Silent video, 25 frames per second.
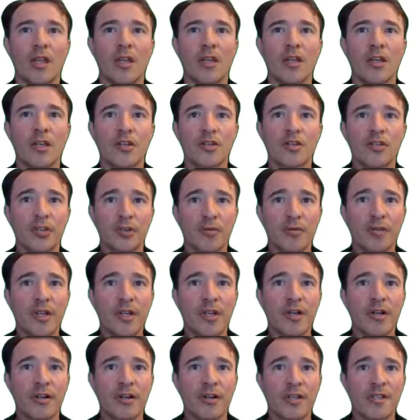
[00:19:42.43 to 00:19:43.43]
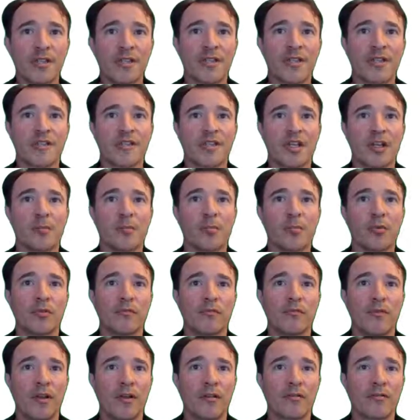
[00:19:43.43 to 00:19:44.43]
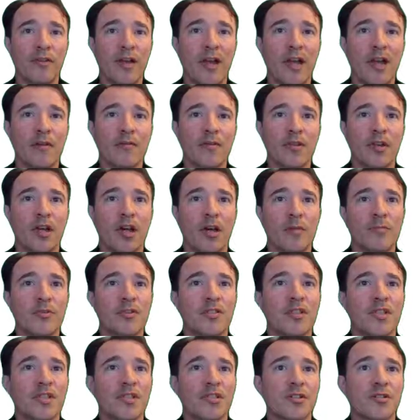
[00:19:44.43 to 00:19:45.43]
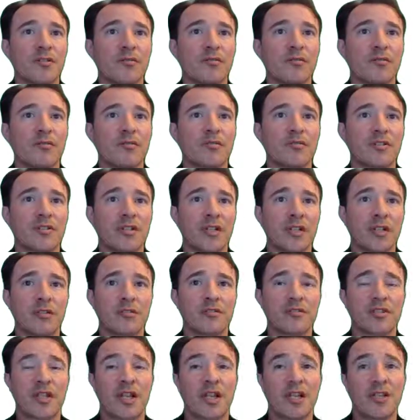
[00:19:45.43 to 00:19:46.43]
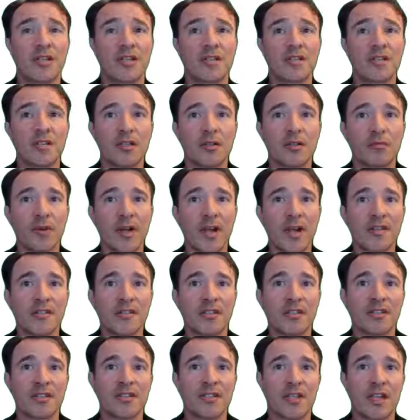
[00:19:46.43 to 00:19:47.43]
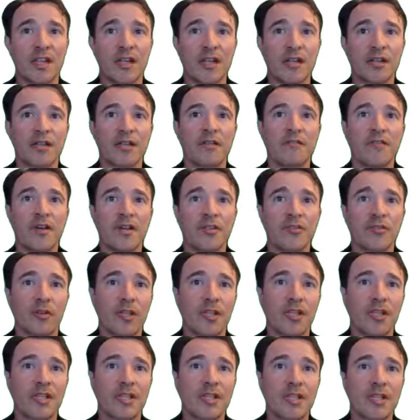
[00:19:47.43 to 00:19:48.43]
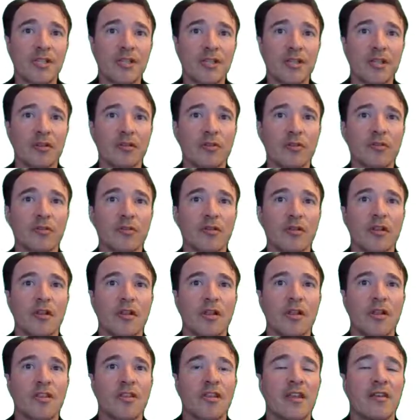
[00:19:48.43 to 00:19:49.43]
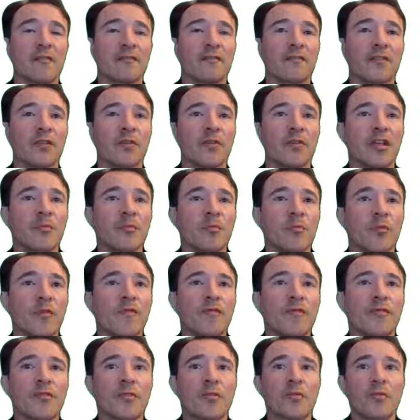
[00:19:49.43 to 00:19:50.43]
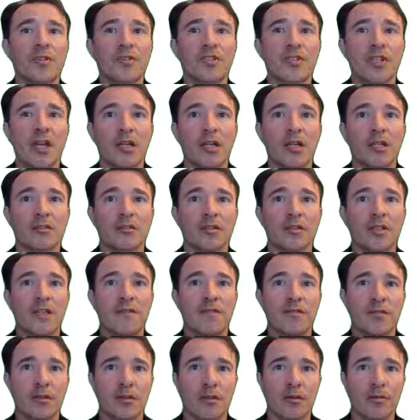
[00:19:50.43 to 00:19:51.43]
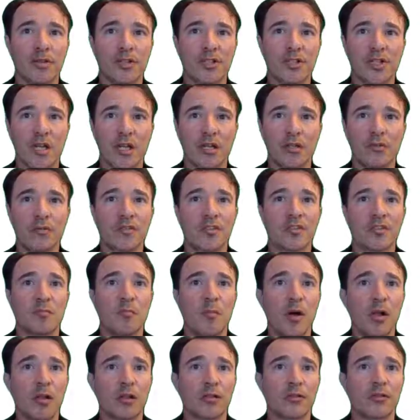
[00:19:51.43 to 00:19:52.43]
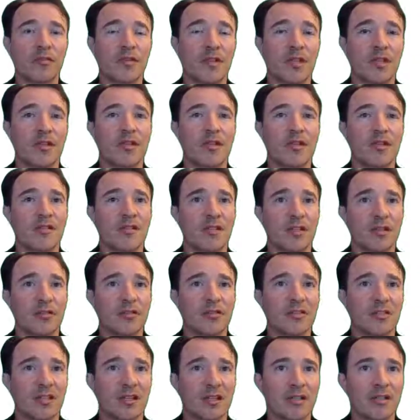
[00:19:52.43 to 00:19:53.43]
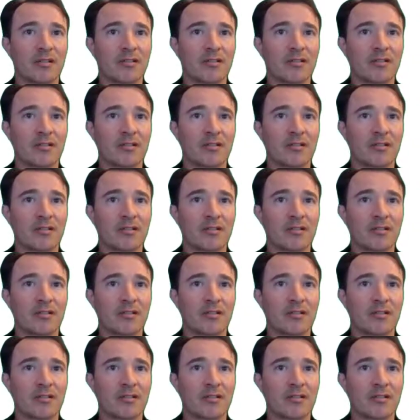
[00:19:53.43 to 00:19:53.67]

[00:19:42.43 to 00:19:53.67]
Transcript: Shown here is an example of how the computational cells in HEC-RAS contain enough hydraulic detail that flow can move through a channel even though the channel is smaller than the cell size.